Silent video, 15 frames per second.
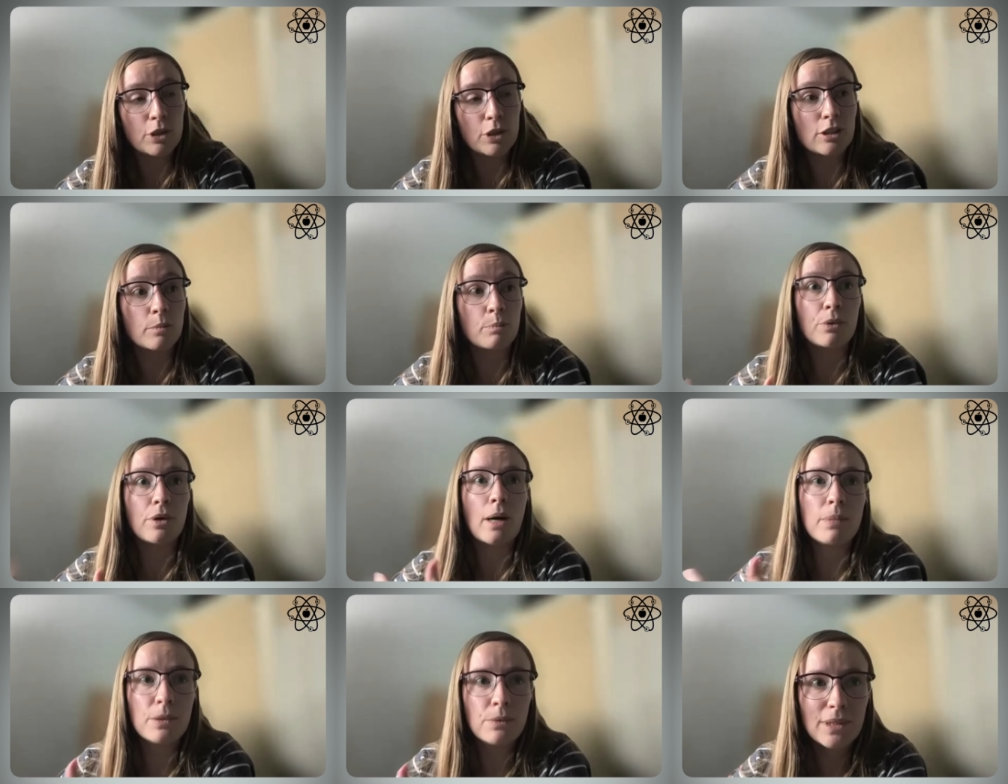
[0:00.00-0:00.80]
But the
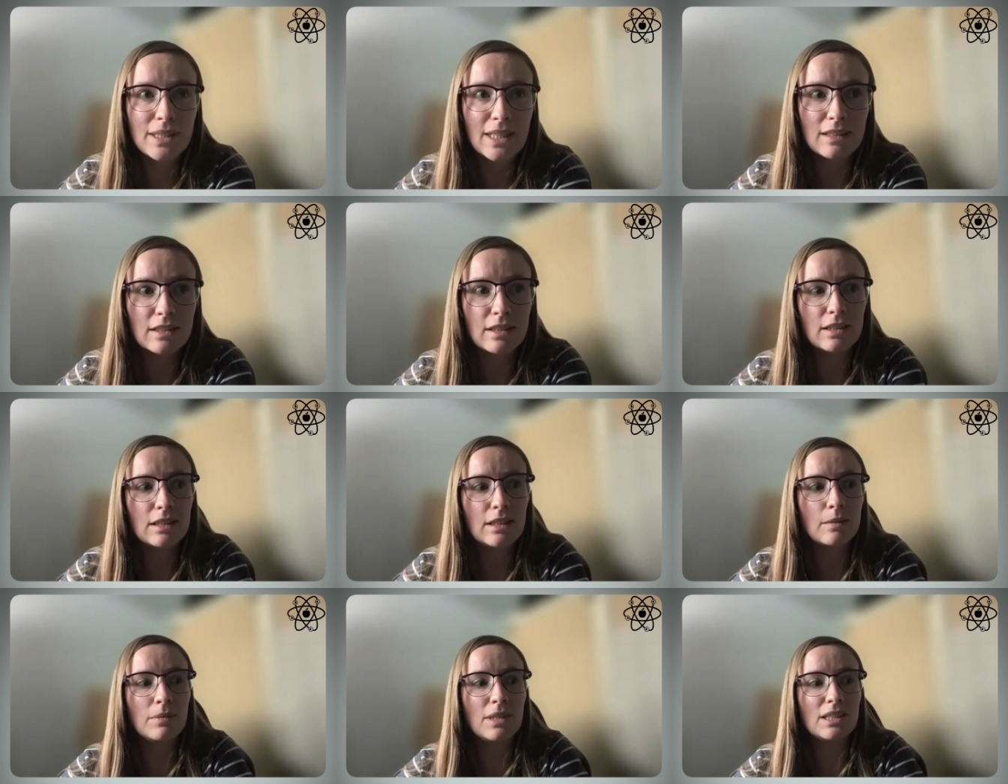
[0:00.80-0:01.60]
problem with that
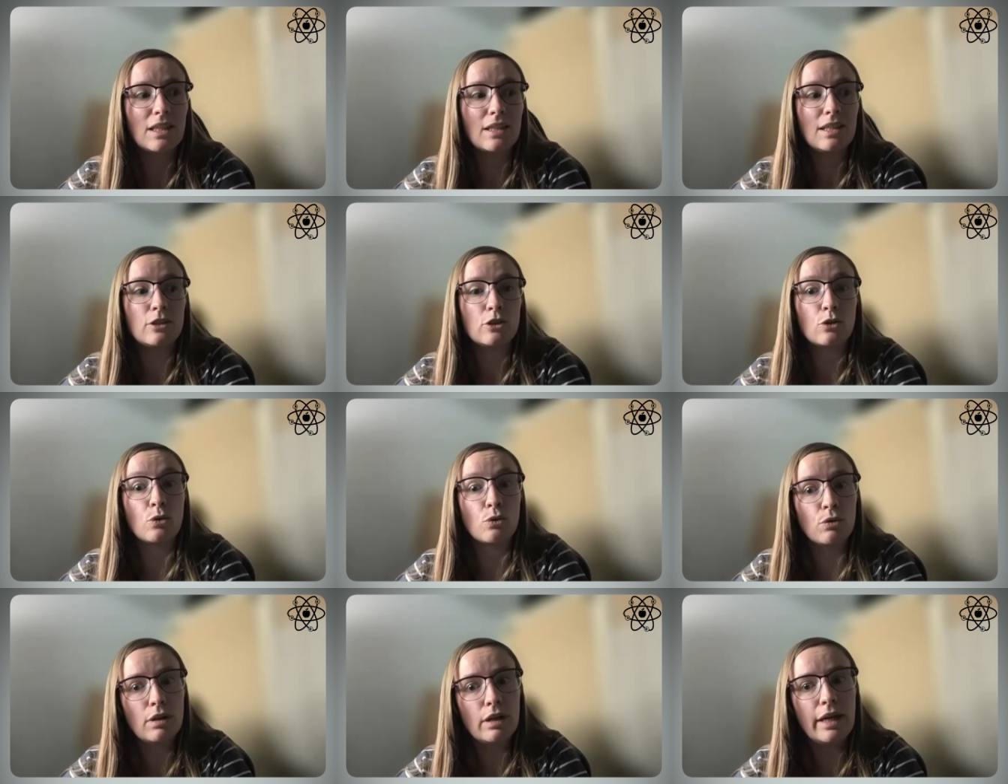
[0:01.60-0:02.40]
system is that it's
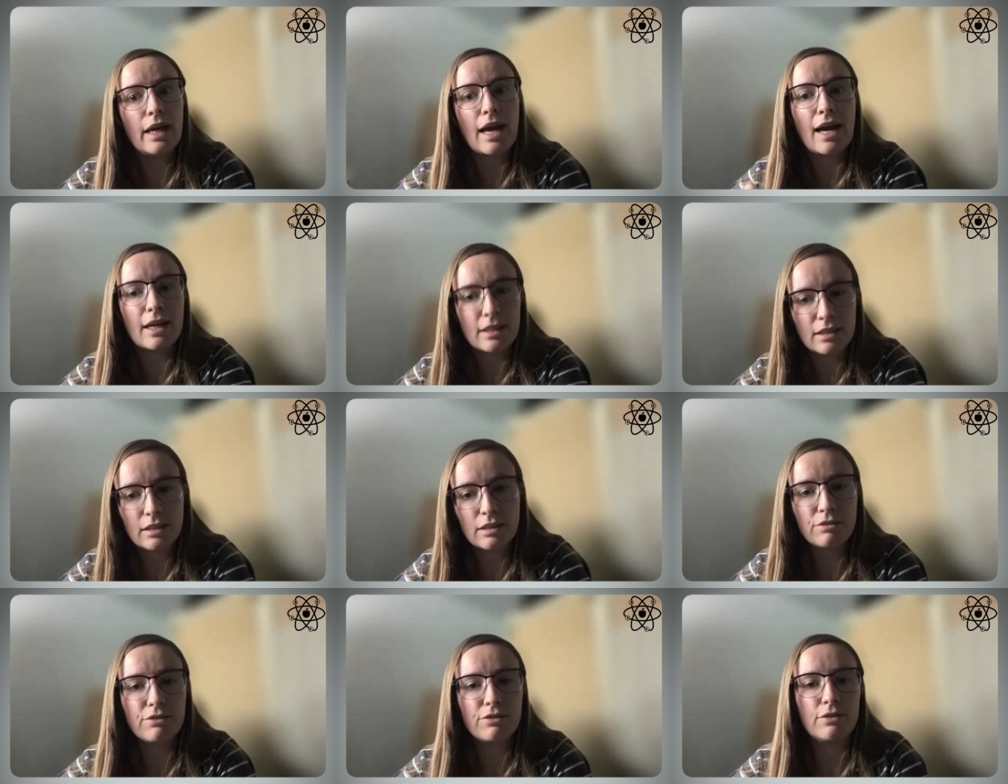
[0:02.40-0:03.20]
only
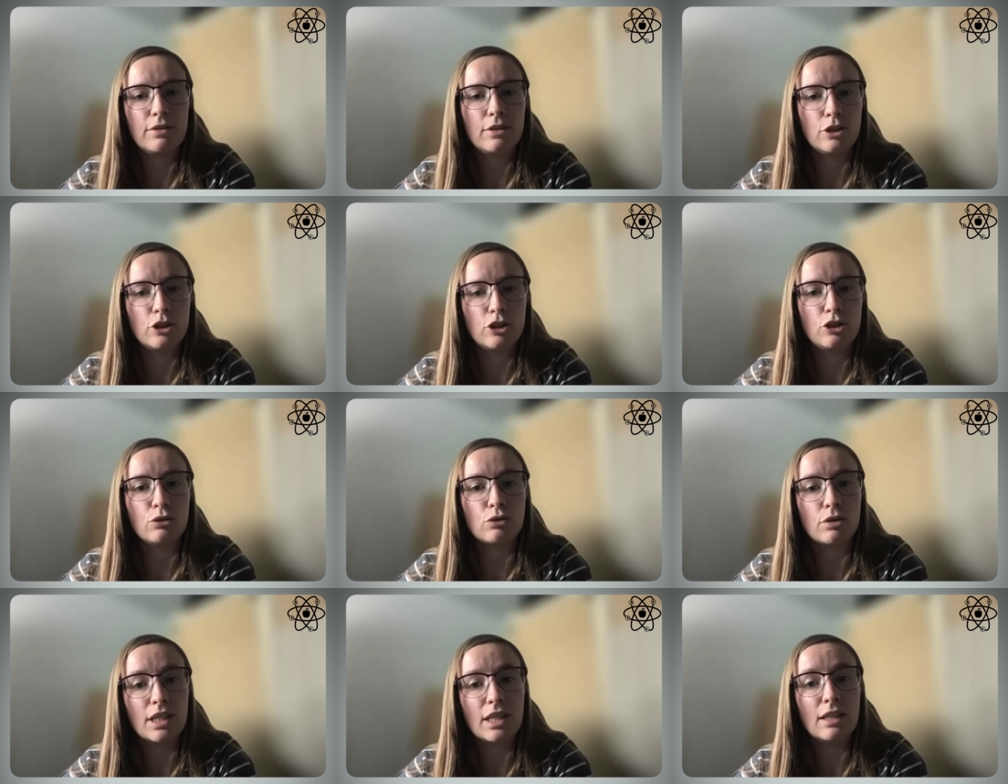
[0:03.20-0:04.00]
active
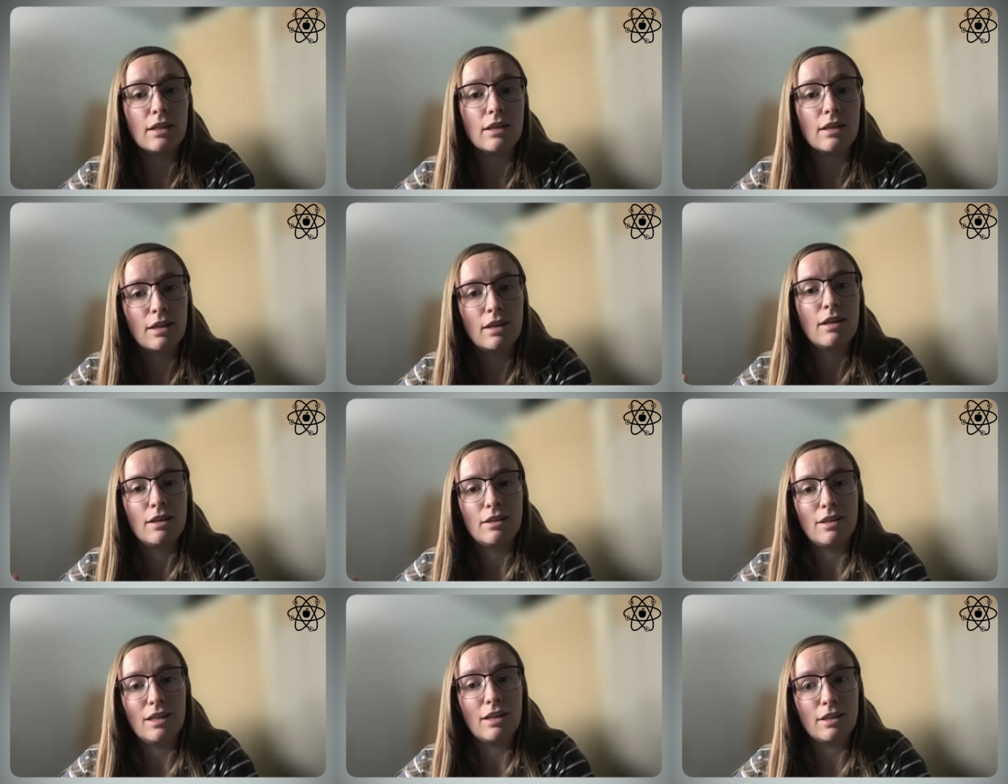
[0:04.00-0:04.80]
during
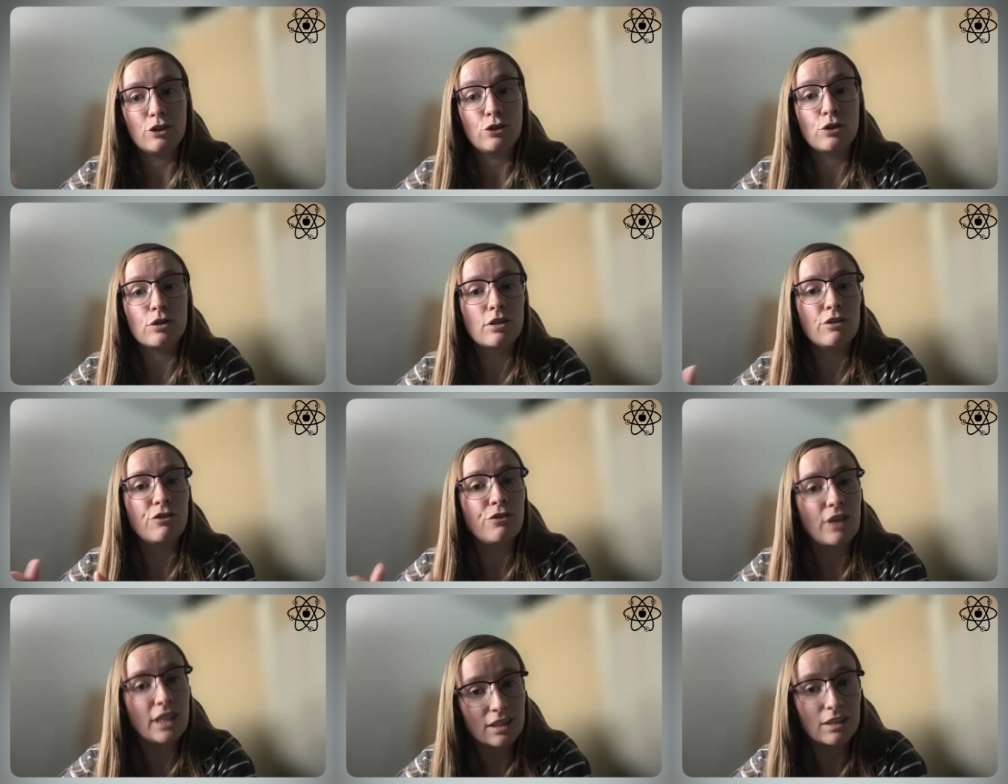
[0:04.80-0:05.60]
certain
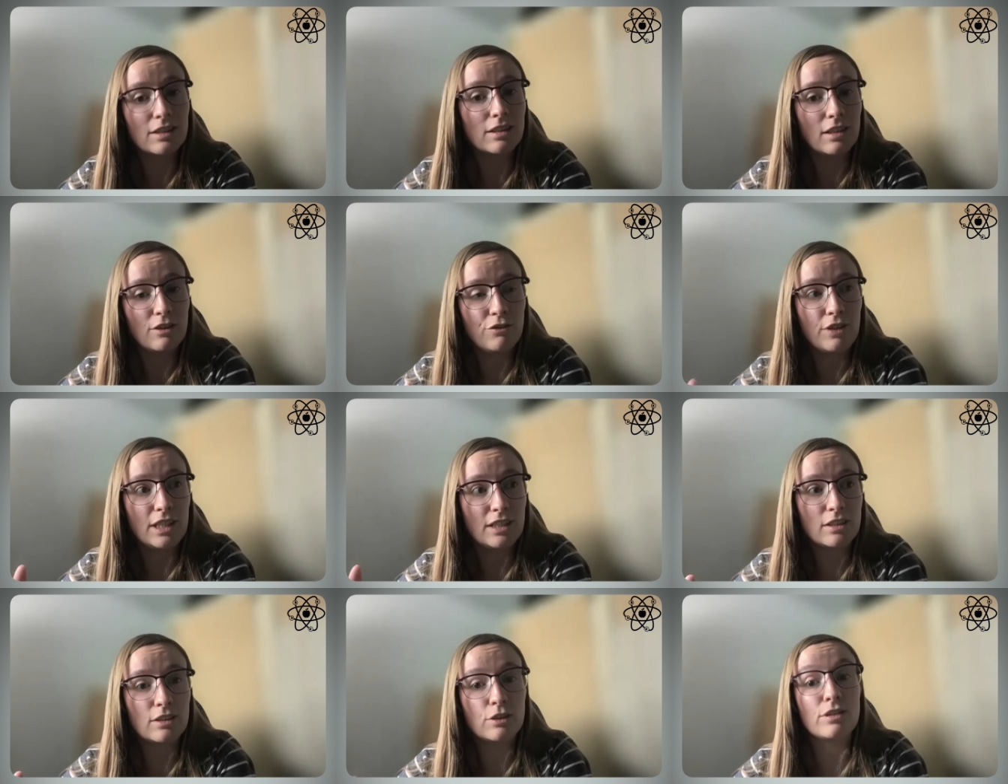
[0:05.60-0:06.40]

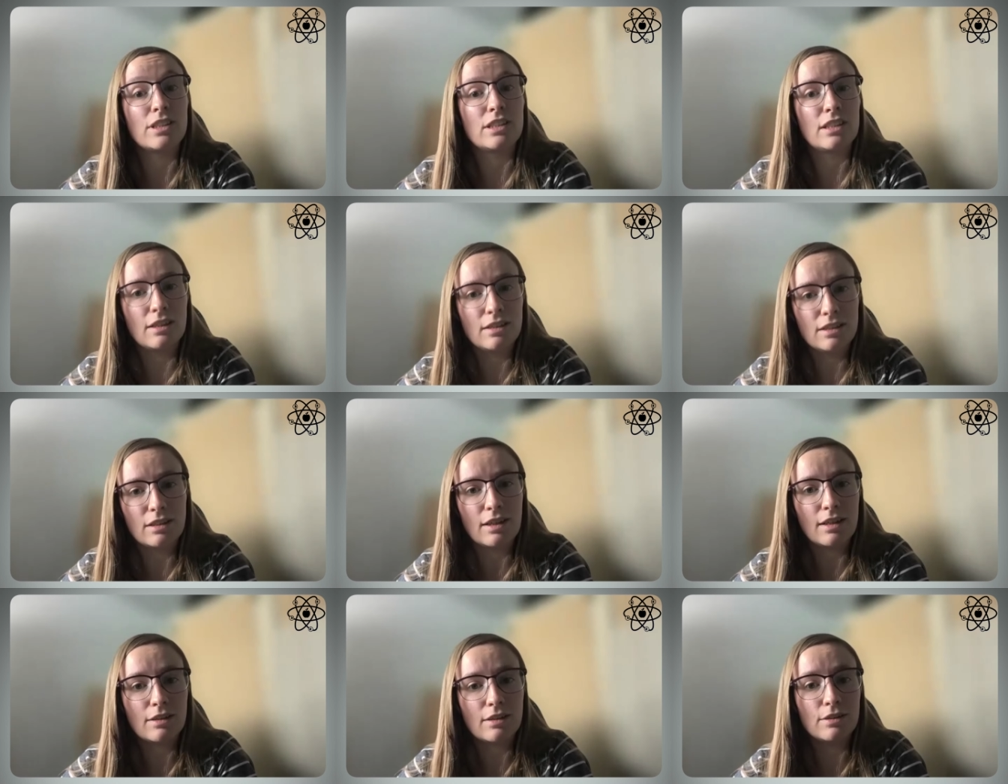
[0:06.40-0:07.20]
phases of the cell
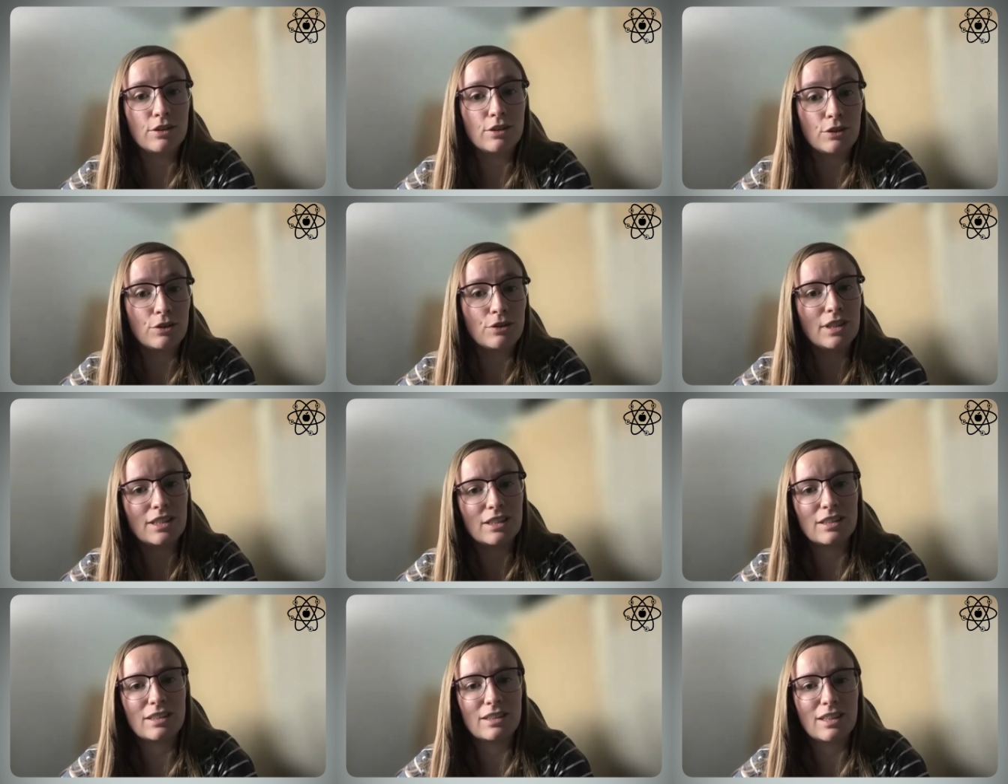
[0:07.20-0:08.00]
cycle. So
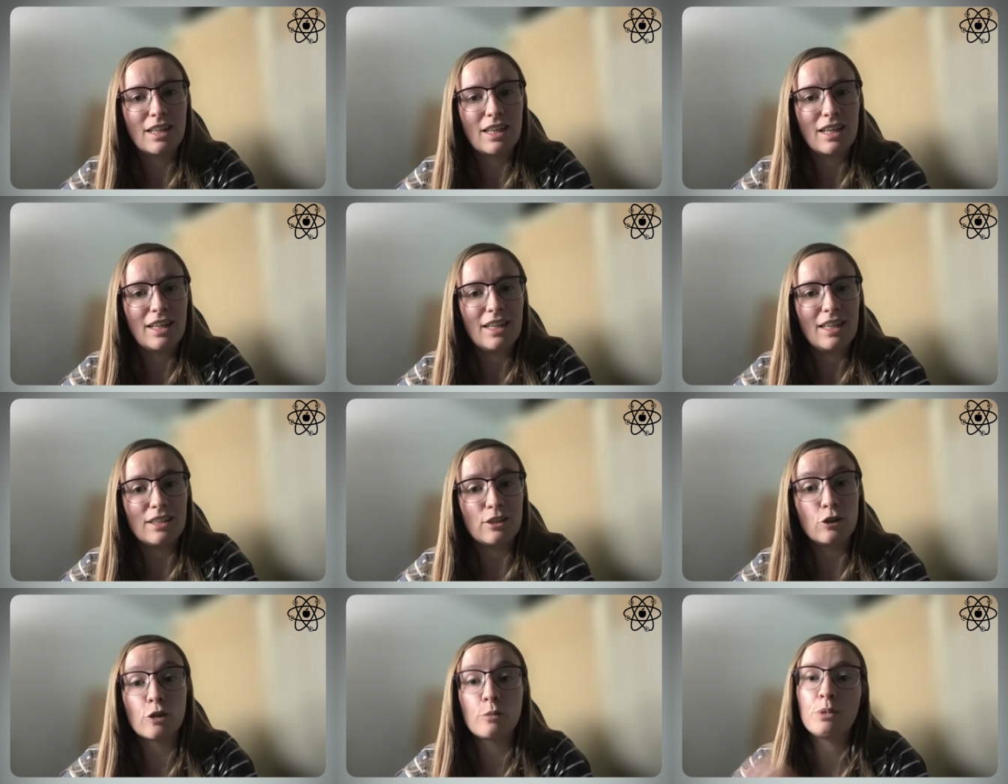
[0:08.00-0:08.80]
it's
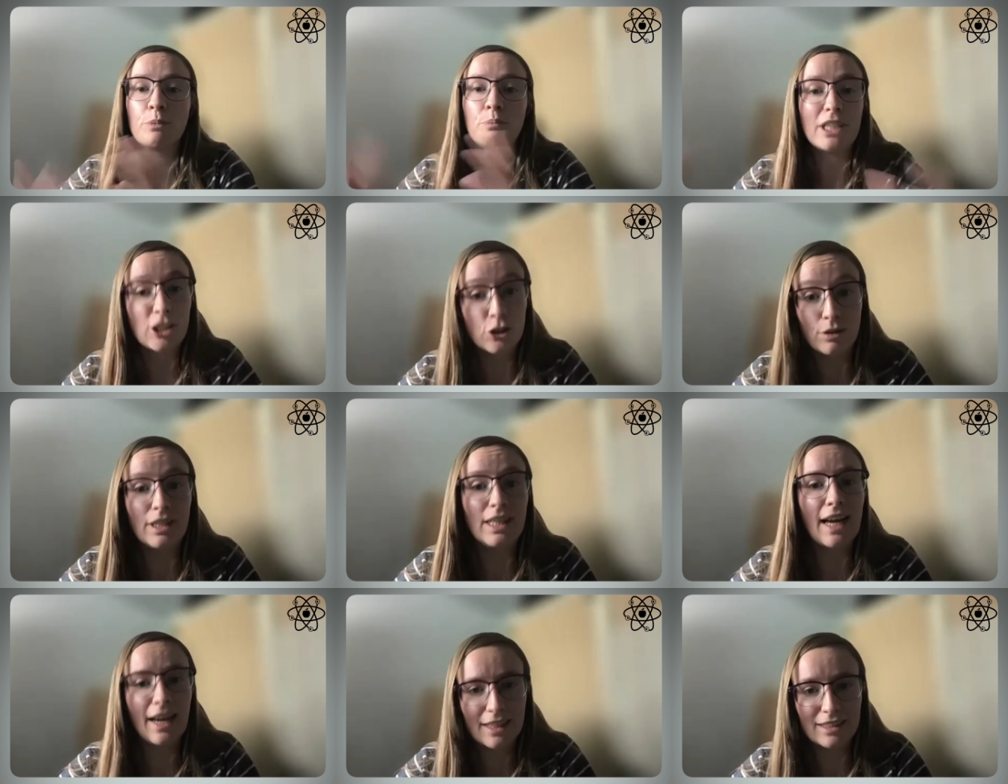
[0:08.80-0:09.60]
not
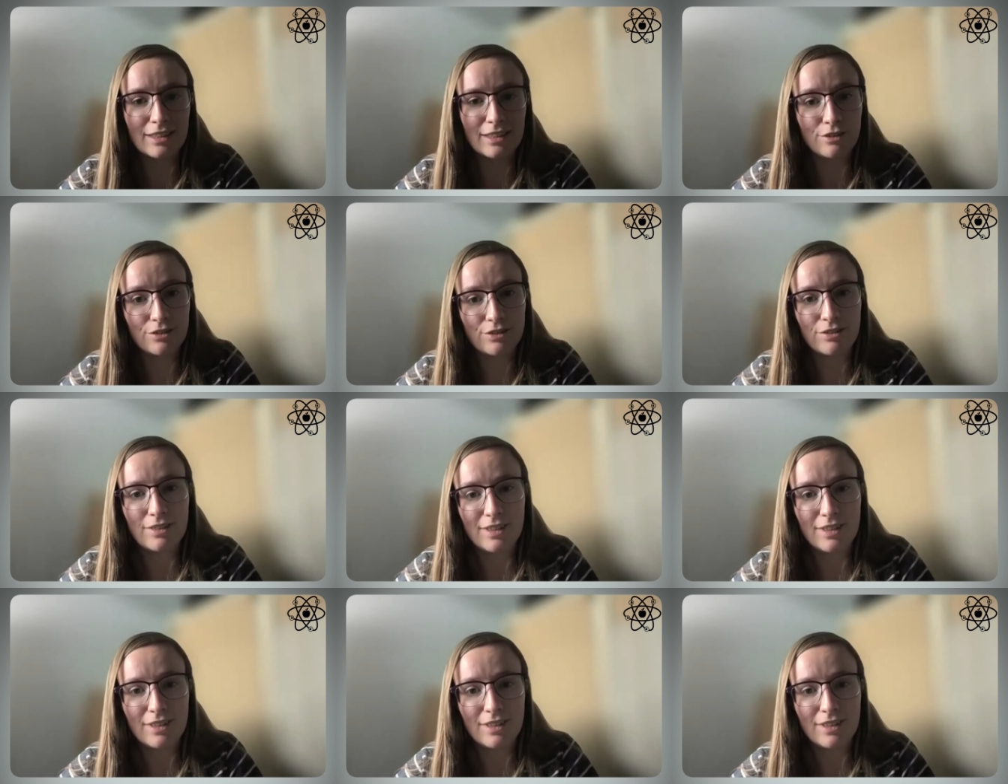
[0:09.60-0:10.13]
perpetually active.